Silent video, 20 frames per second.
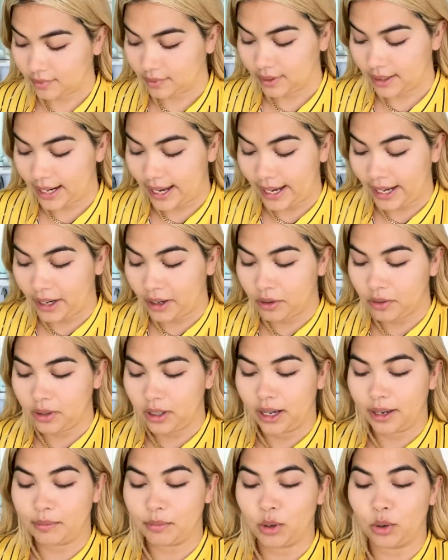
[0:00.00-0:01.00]

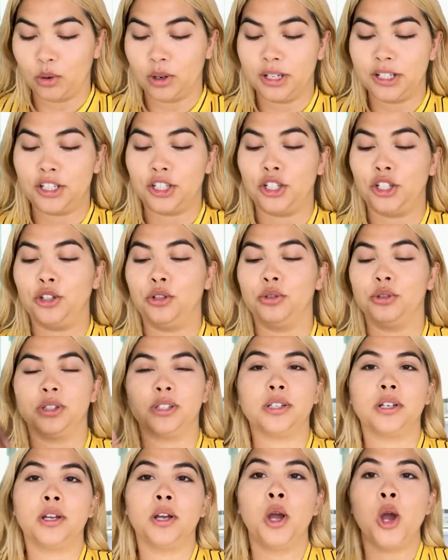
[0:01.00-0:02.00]
Now I'm going to
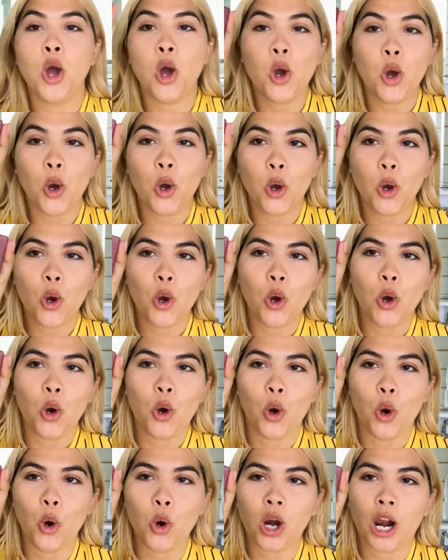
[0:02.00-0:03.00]
use
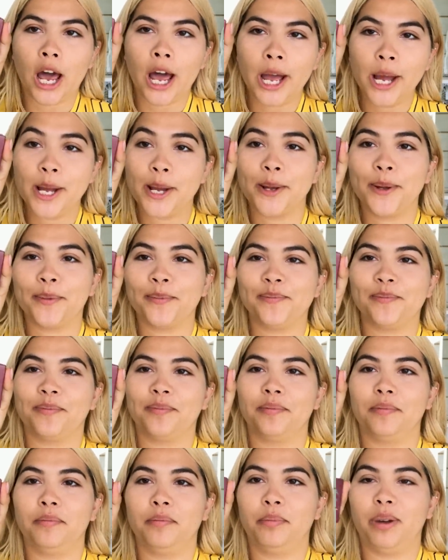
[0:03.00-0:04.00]
Hoola
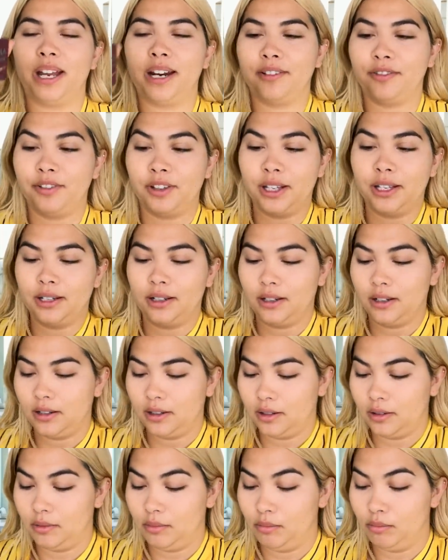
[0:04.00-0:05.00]
Benefit
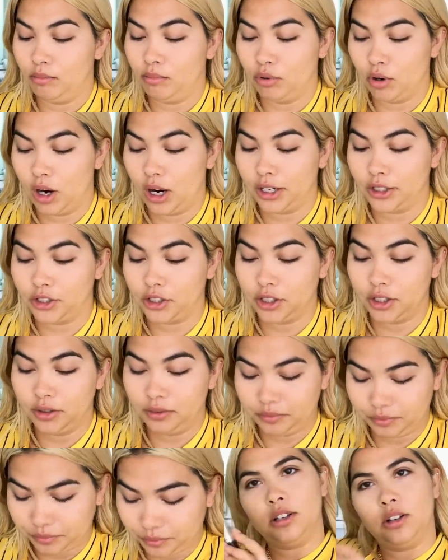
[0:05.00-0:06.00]

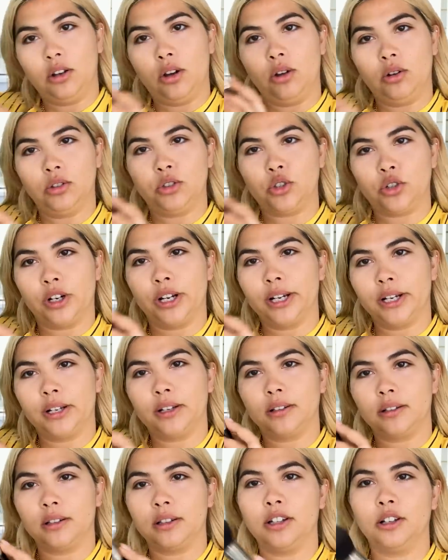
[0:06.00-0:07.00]
Bronzer. Little old
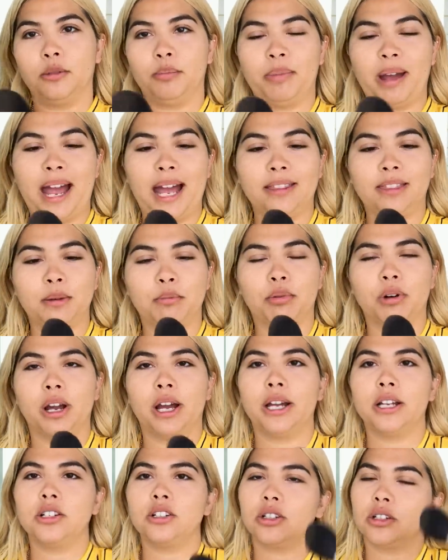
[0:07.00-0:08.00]
trick, little pat the
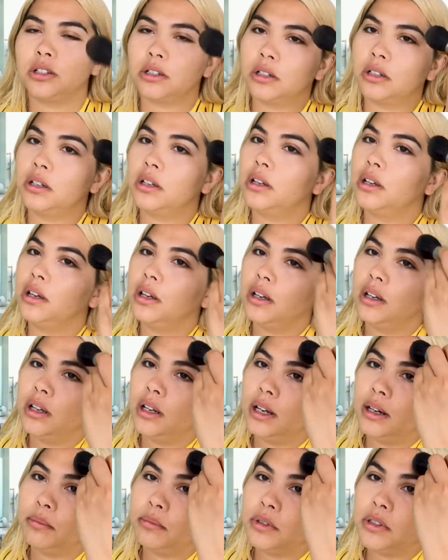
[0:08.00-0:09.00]
brush.
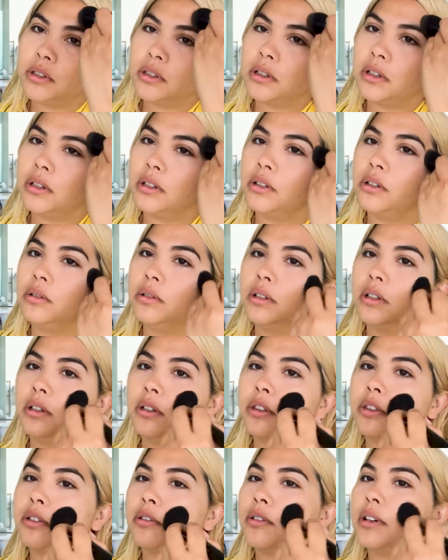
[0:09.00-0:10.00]
I'm just gonna do a
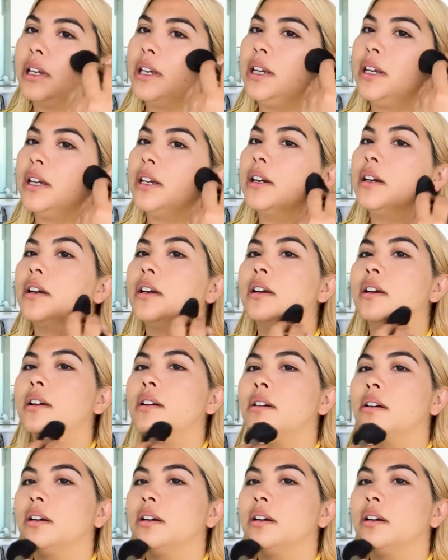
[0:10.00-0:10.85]
little three here.